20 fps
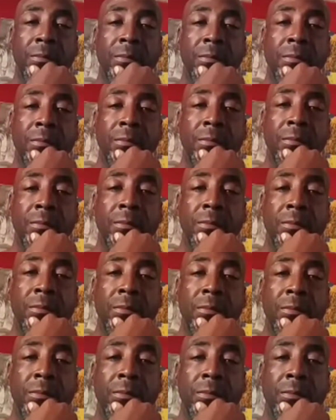
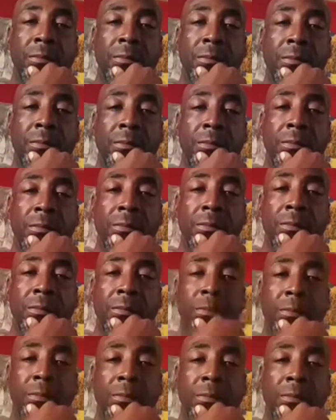
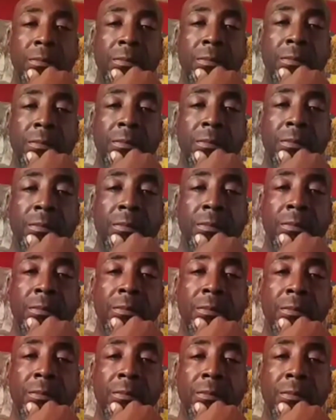
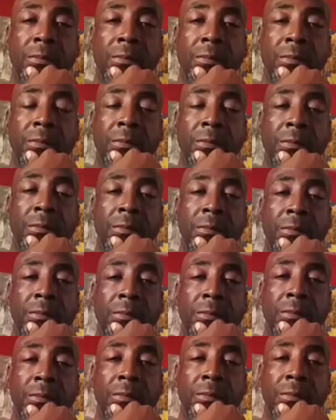
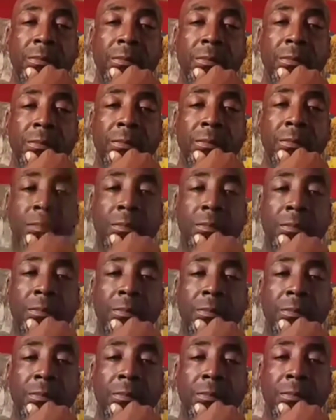
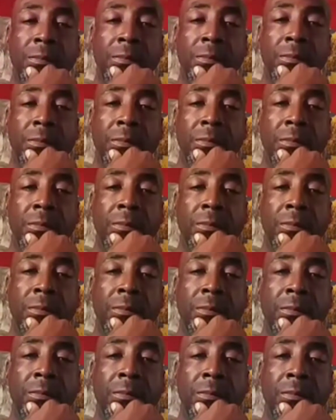
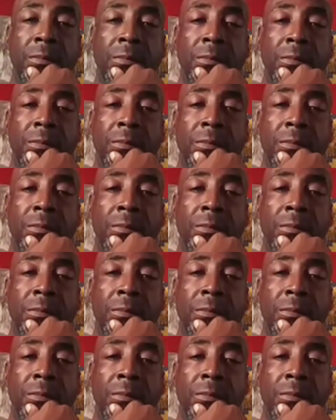The person shown says nothing.